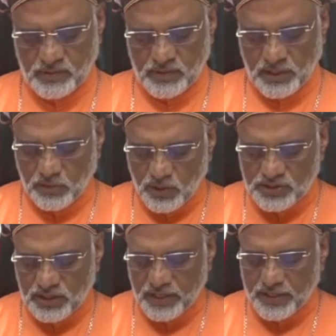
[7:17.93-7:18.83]
He was a
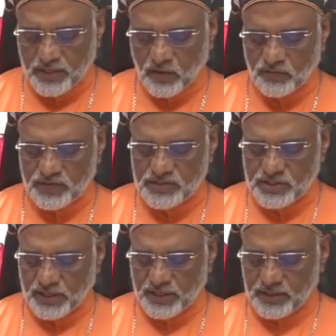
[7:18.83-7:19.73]
leader of his
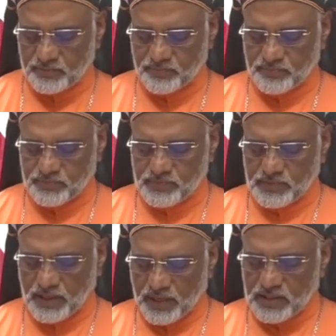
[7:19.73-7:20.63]
time,
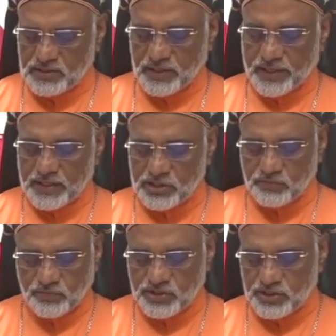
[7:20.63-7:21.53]
and his leadership
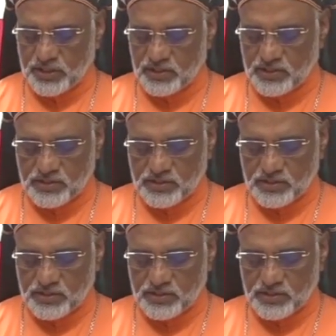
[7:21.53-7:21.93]
visions